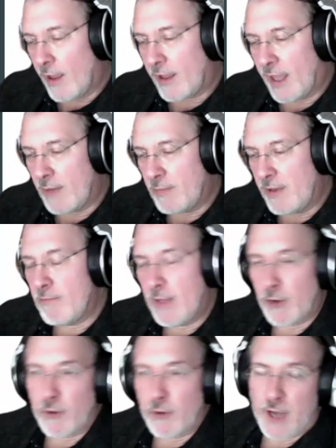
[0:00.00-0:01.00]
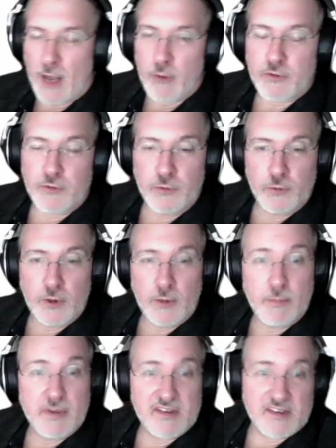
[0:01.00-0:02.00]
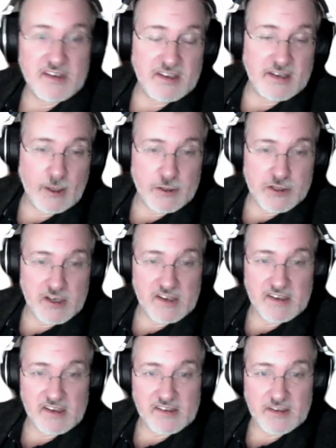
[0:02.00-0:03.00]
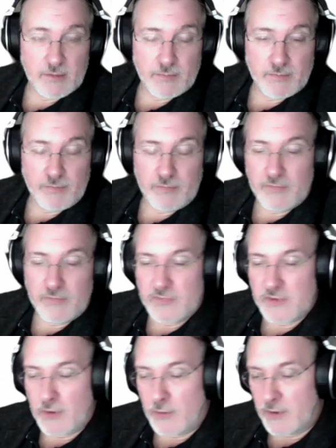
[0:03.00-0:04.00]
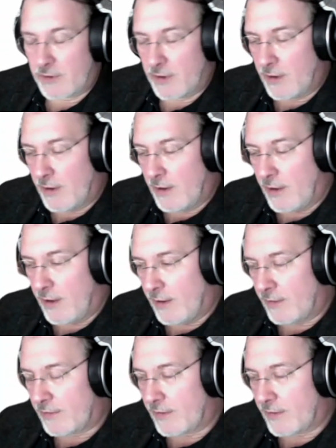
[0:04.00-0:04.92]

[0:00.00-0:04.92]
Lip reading: can be mirrored out to a business intelligence system. So it